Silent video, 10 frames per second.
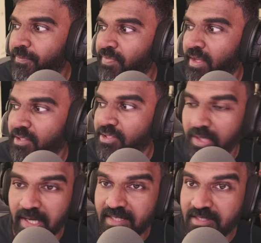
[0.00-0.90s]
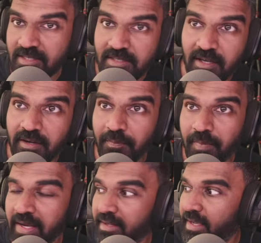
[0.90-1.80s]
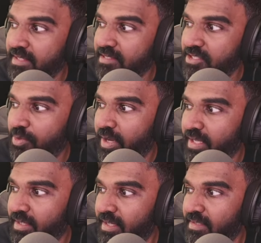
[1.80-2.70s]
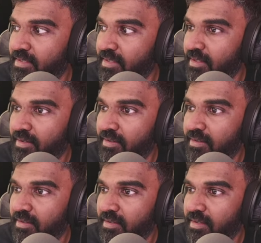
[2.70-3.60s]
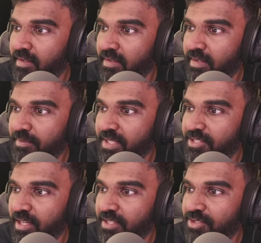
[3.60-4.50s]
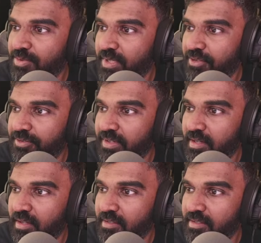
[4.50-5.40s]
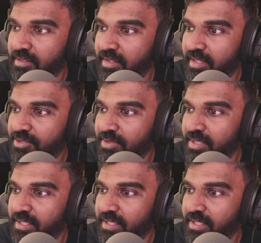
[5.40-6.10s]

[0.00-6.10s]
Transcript: So the lenses are made in such a way that, let me change to a different color actually.